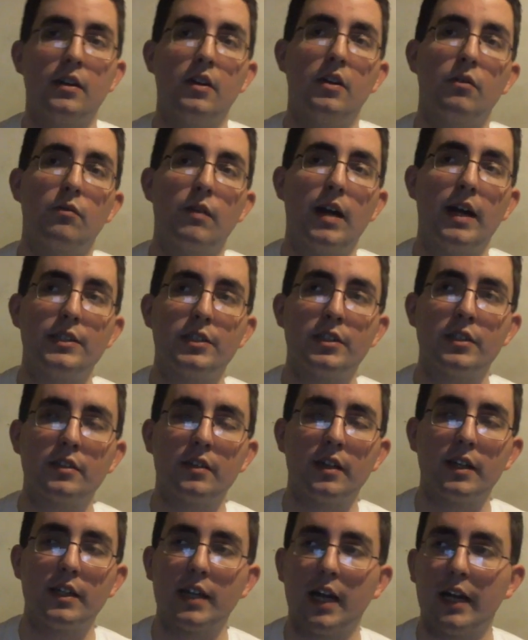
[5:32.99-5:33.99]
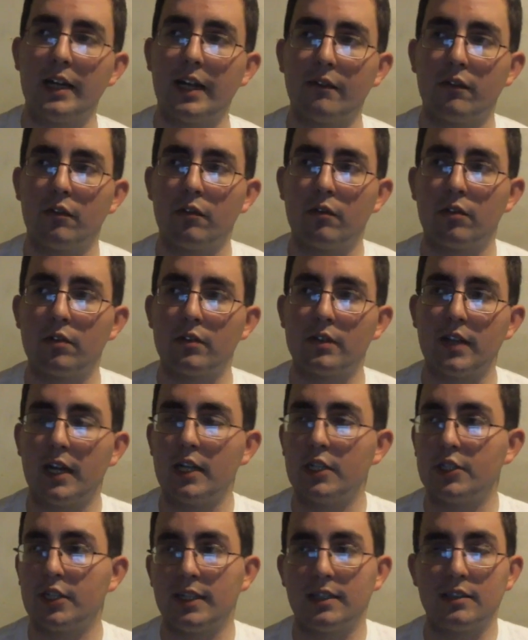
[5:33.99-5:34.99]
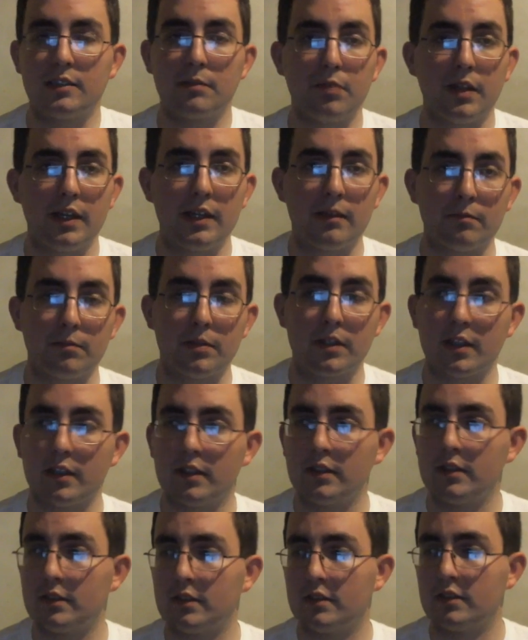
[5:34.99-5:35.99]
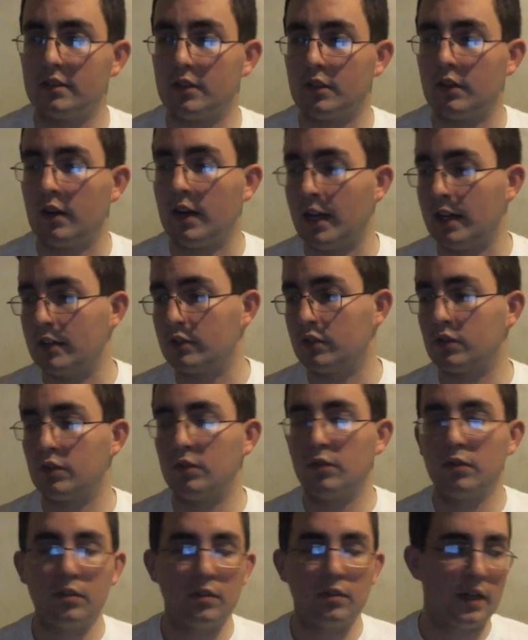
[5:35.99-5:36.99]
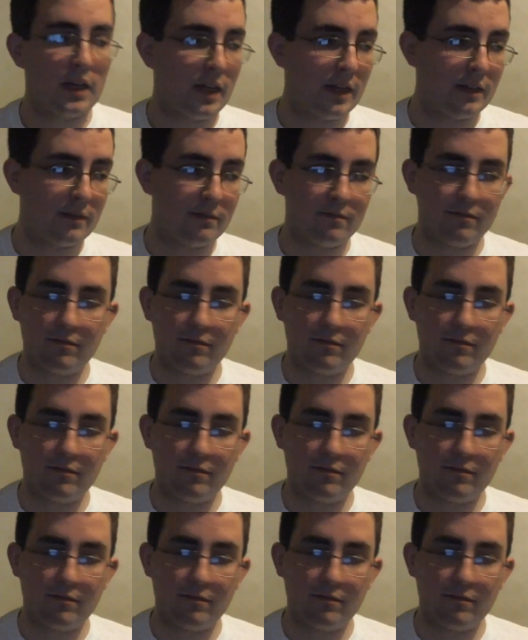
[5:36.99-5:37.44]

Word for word: Ratchet and Clank, I never got a chance to play them because you know I had school, I had